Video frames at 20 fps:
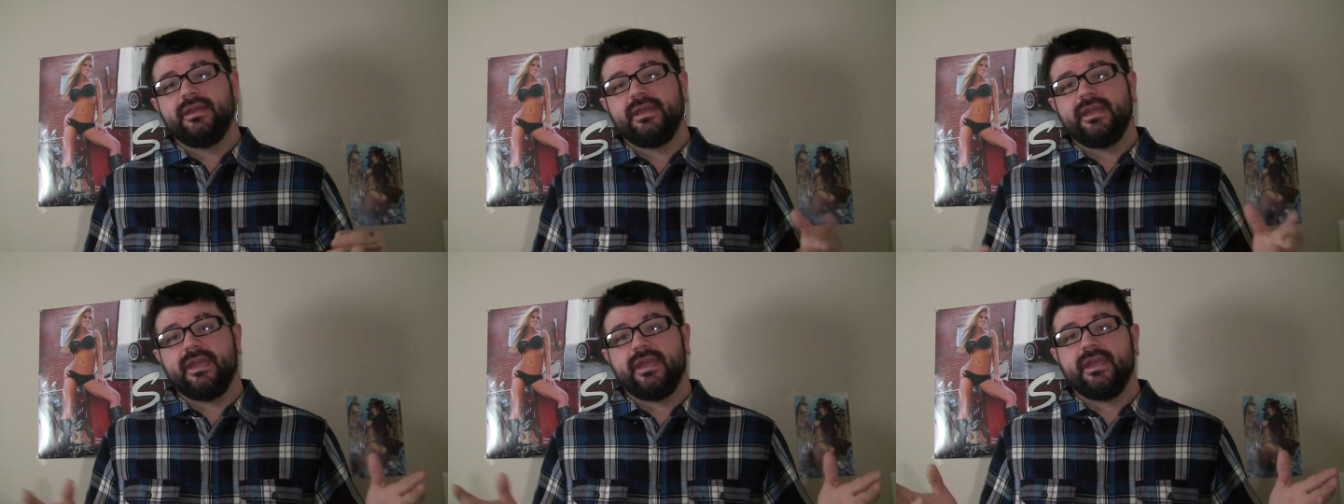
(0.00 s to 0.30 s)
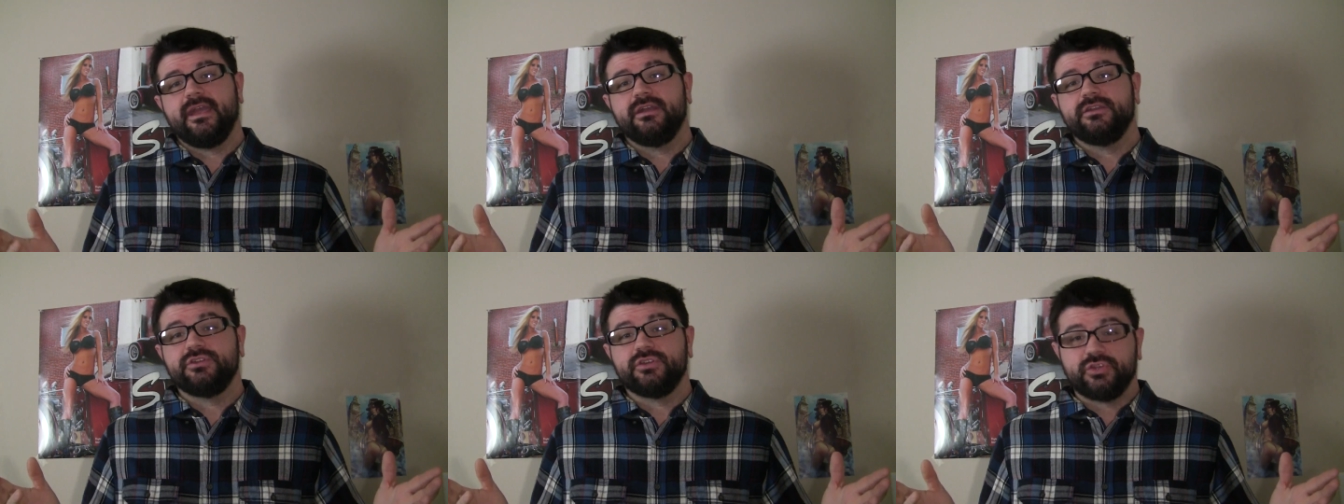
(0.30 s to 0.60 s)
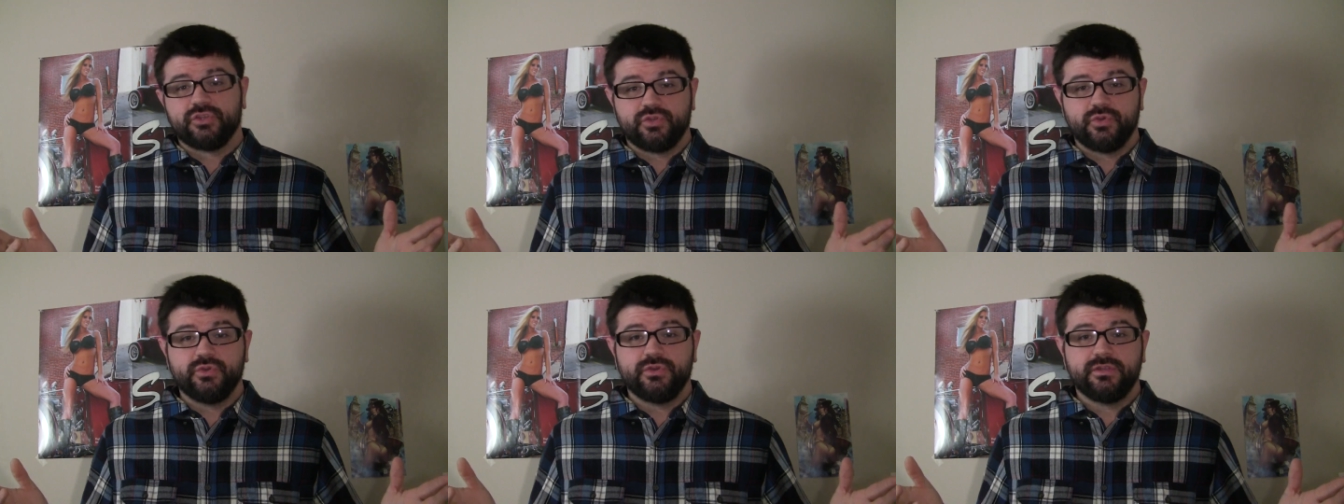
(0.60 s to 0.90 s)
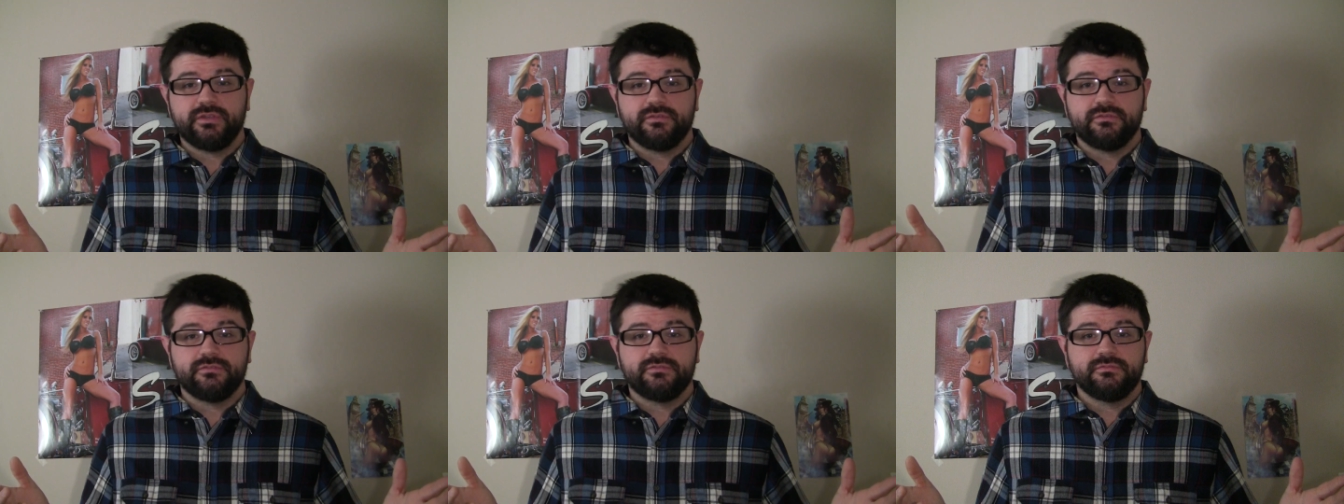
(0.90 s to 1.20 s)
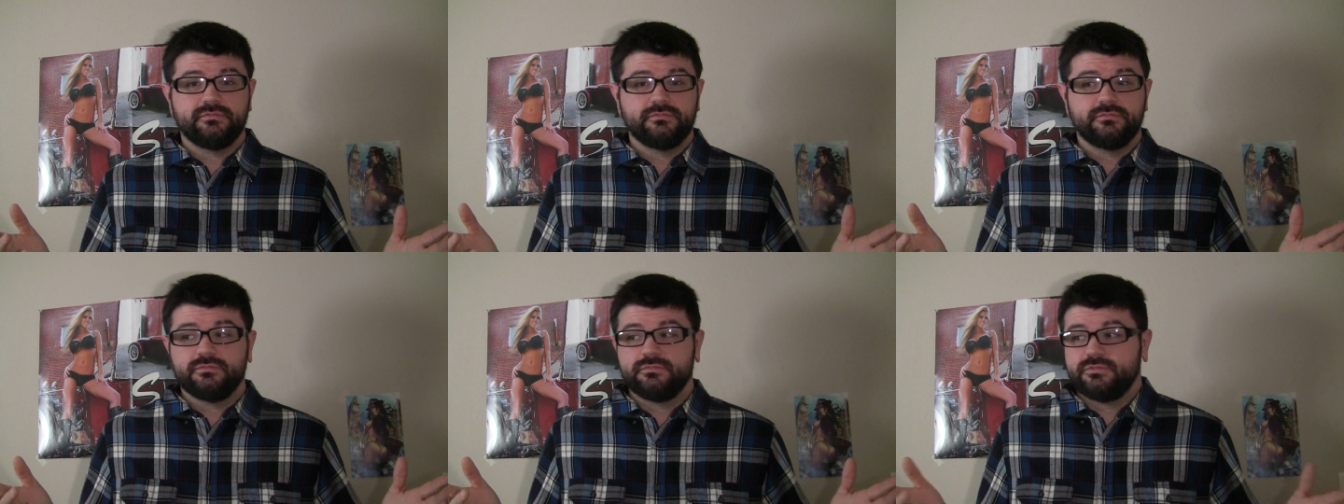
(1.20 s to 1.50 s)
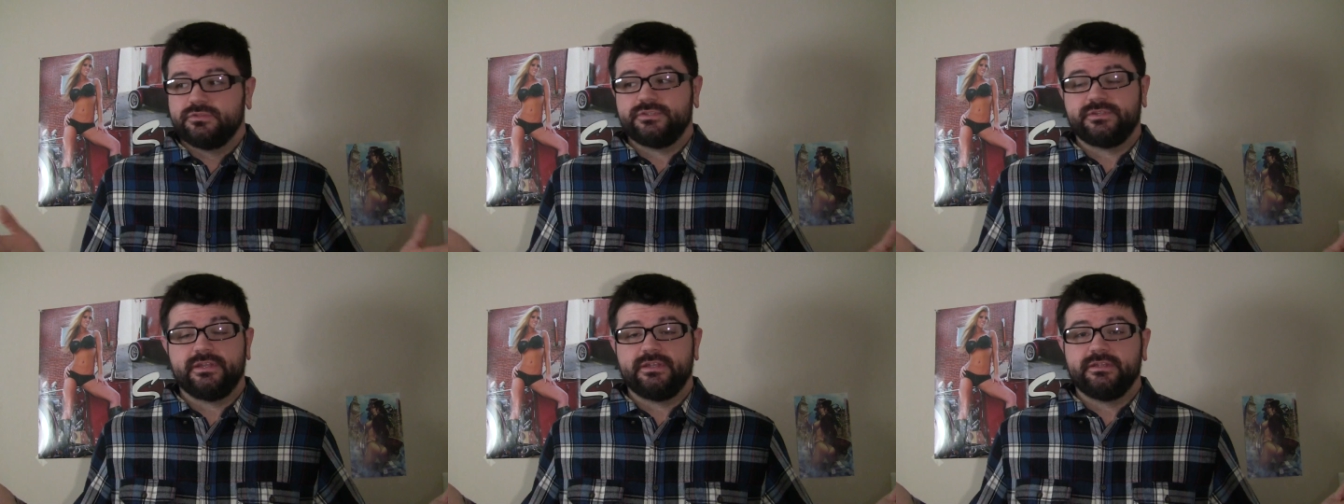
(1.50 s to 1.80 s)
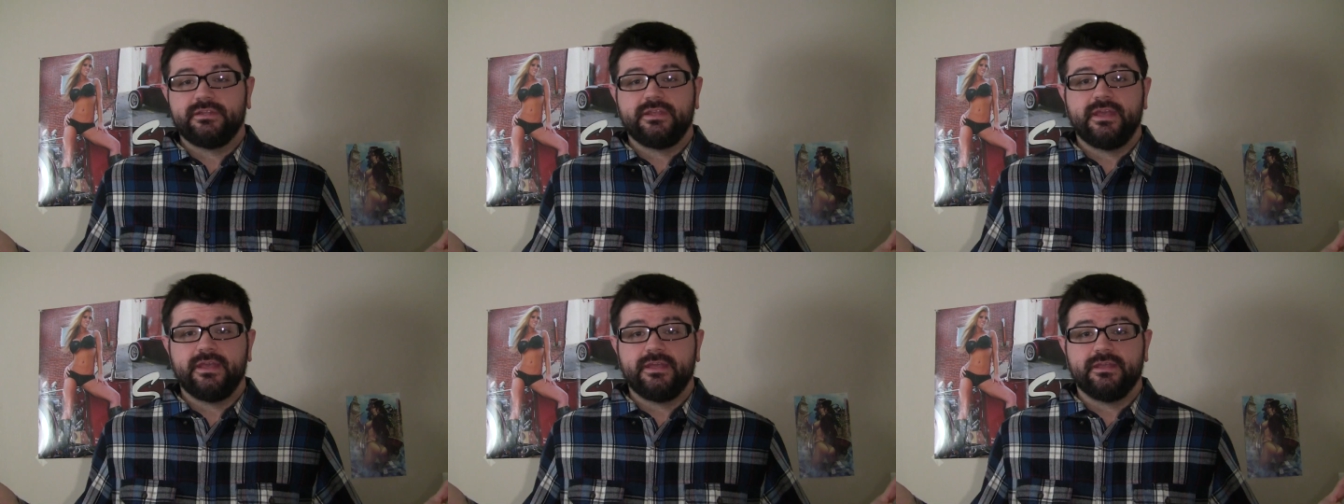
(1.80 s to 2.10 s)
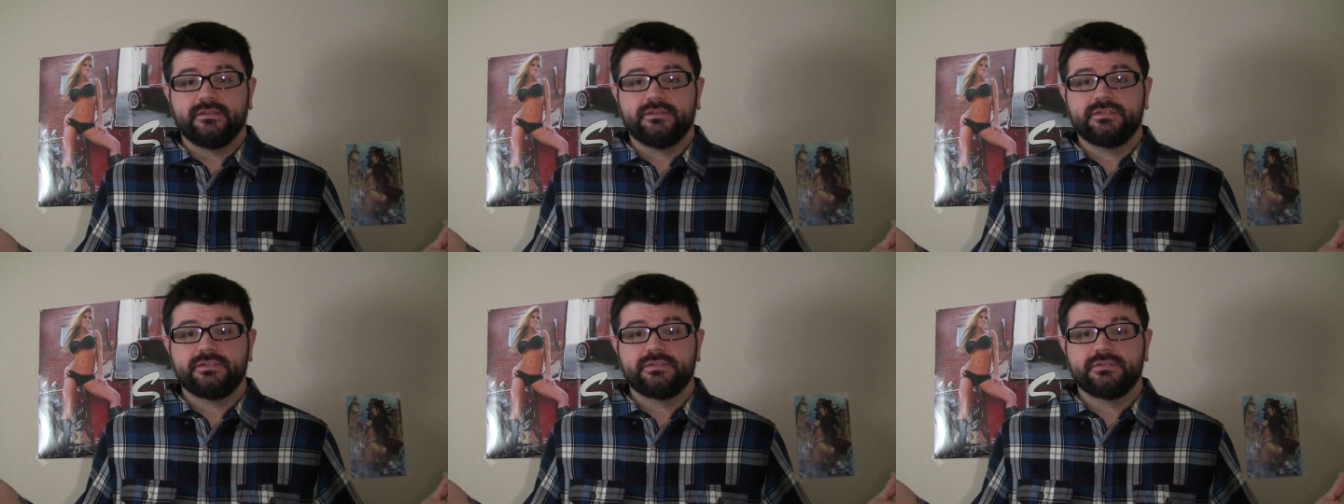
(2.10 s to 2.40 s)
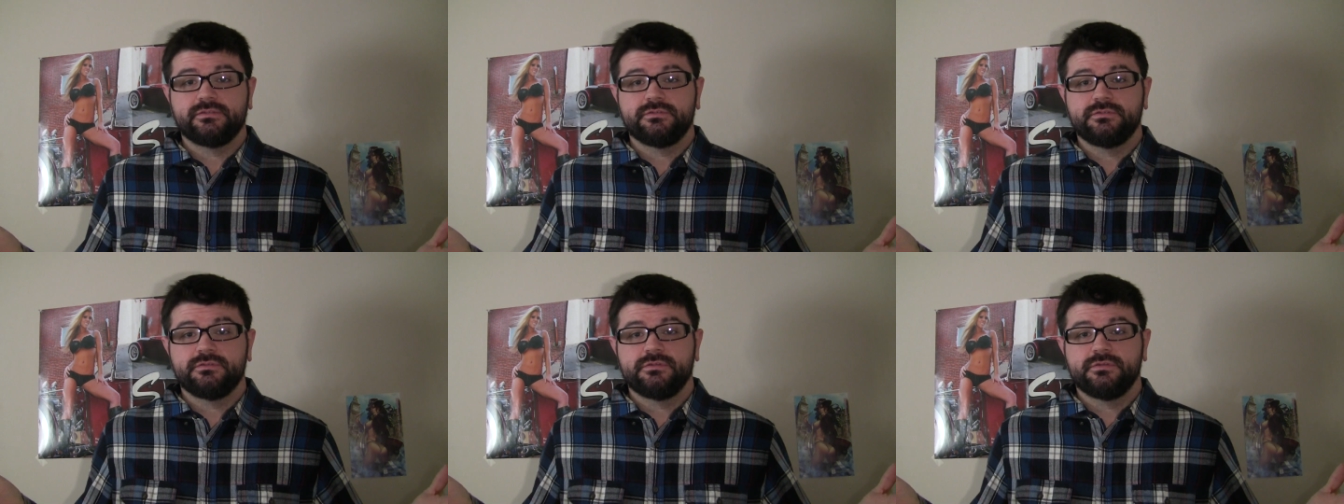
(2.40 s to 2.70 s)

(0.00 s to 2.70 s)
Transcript: And you can send kids